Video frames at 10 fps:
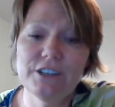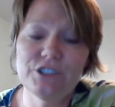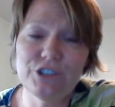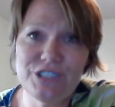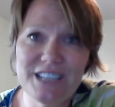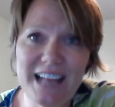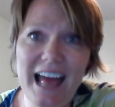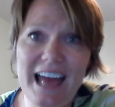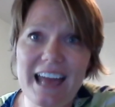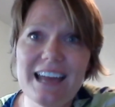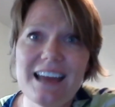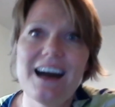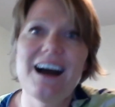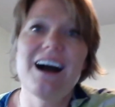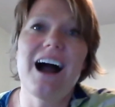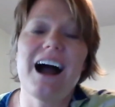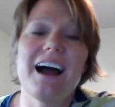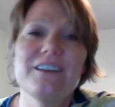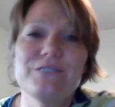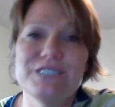So today,
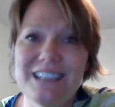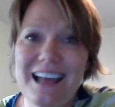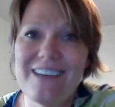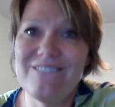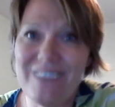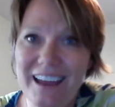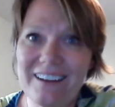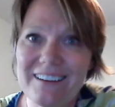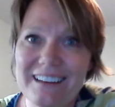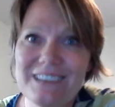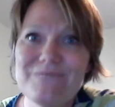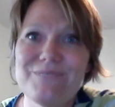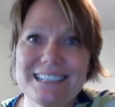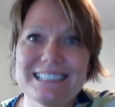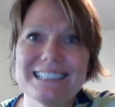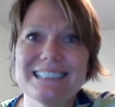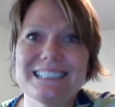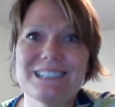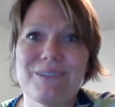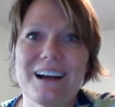I was very
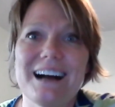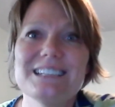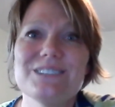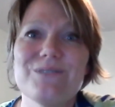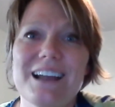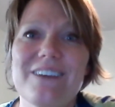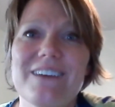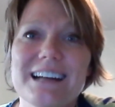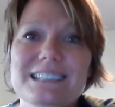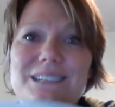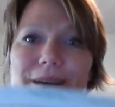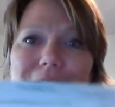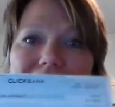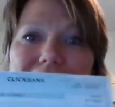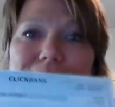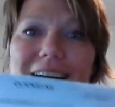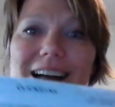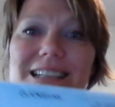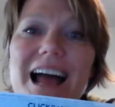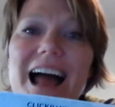pleasantly surprised when I went out to my
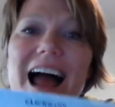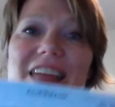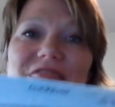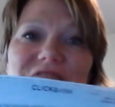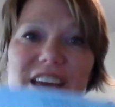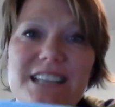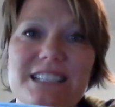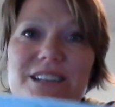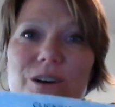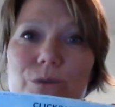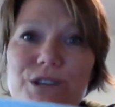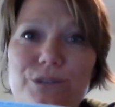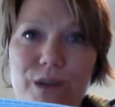mailbox and this was